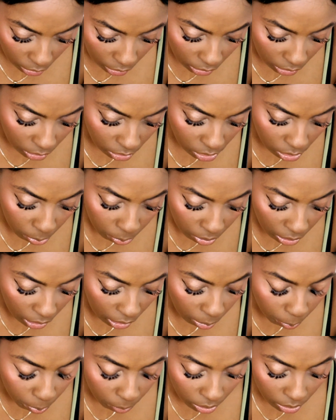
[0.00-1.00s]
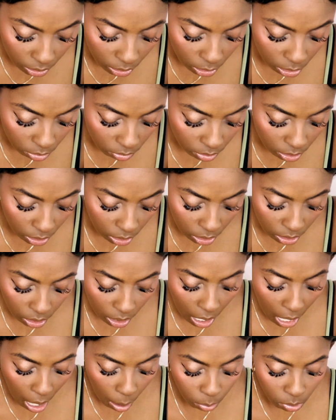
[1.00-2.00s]
And then something in me literally,
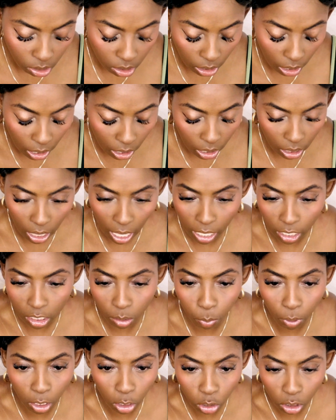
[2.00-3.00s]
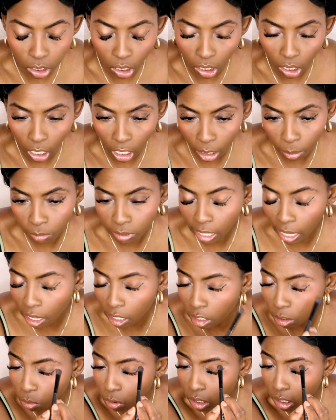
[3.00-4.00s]
I was saying like spiritually came
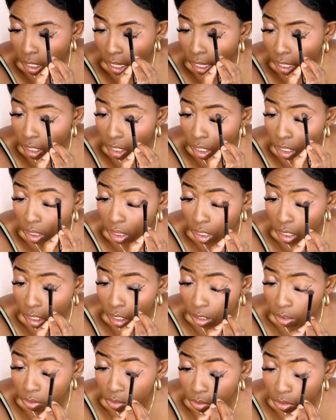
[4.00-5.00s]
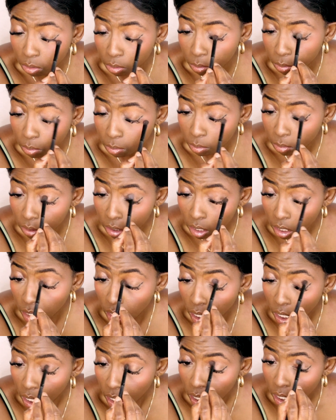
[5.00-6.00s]
down and was like, leave.
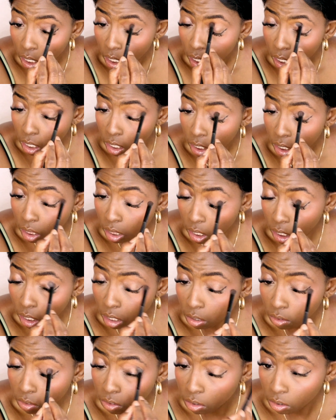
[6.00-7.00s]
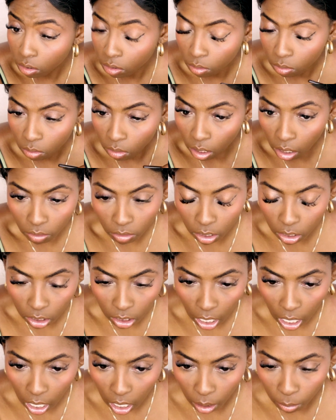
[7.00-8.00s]
Leave. Leave this
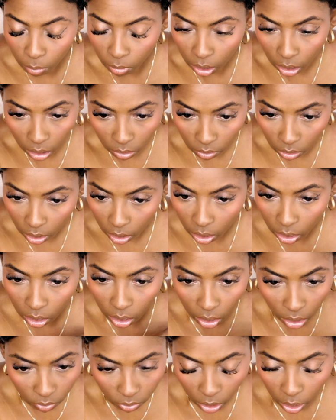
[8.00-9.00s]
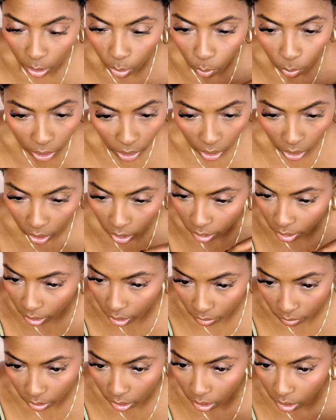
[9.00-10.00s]
job. Leave it. Leave it. Quit.
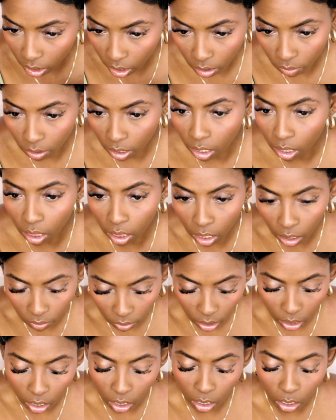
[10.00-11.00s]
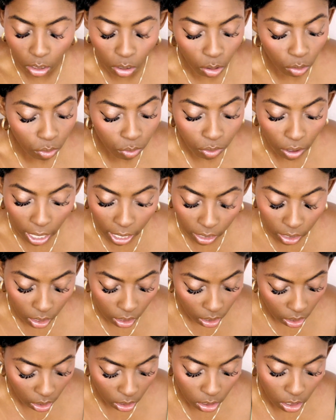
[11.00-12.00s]
Leave it. Leave it. Leave it. You'll find
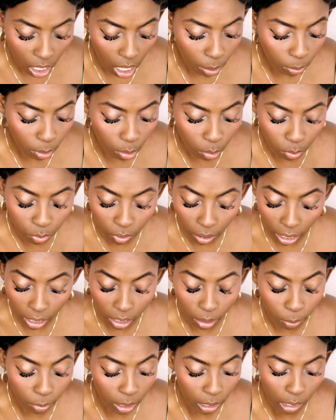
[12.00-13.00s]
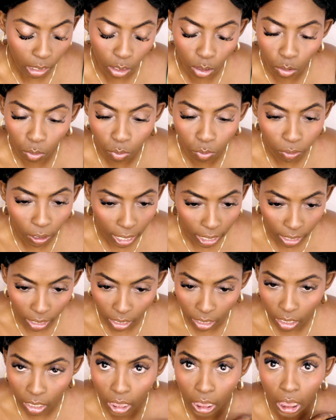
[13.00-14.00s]
another job. You'll find the money. You'll find
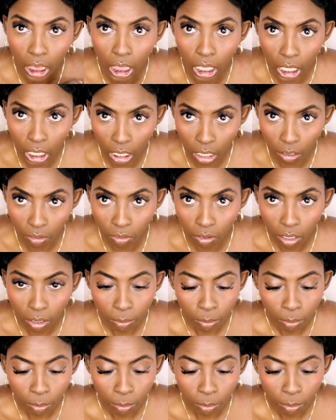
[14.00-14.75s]
it. Leave.